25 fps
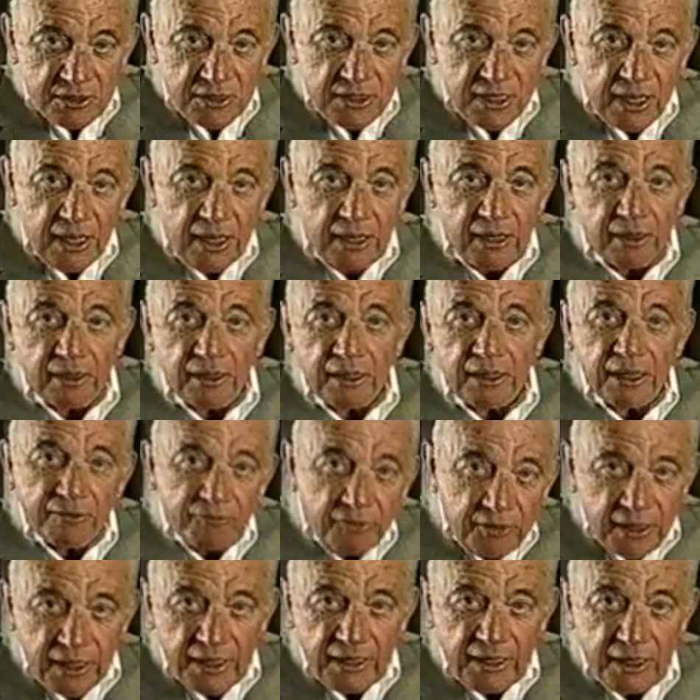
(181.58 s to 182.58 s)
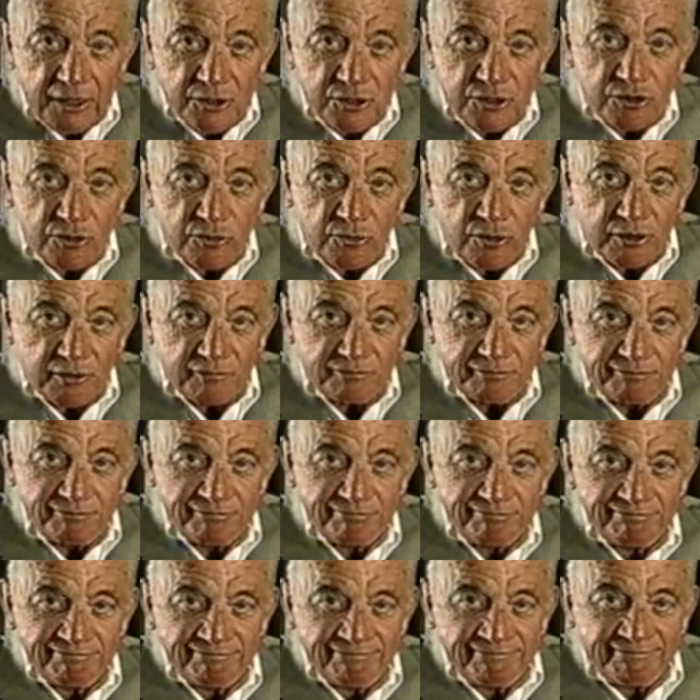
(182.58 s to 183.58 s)
his car, and every day it got stolen.
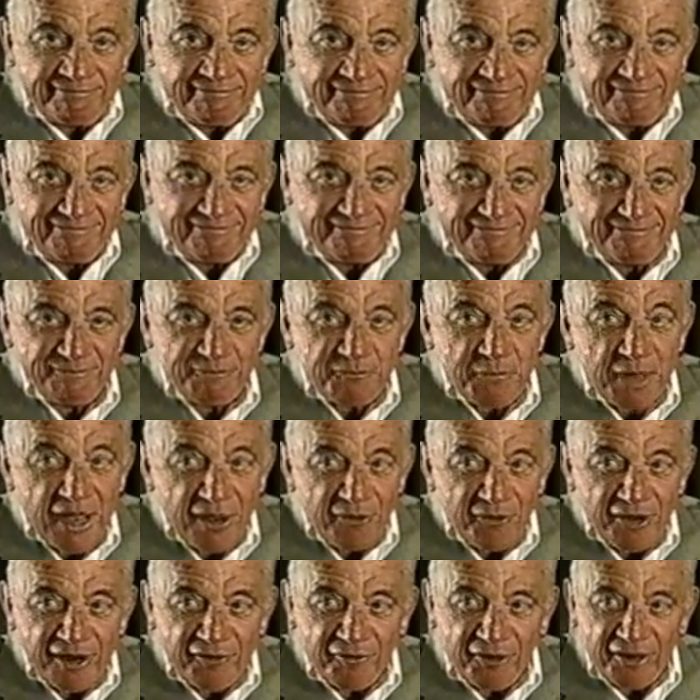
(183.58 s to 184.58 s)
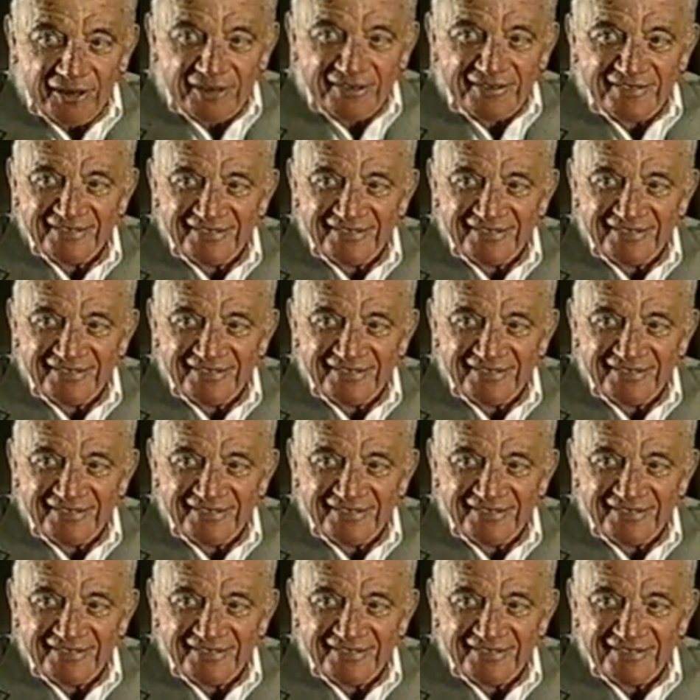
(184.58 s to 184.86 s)
However,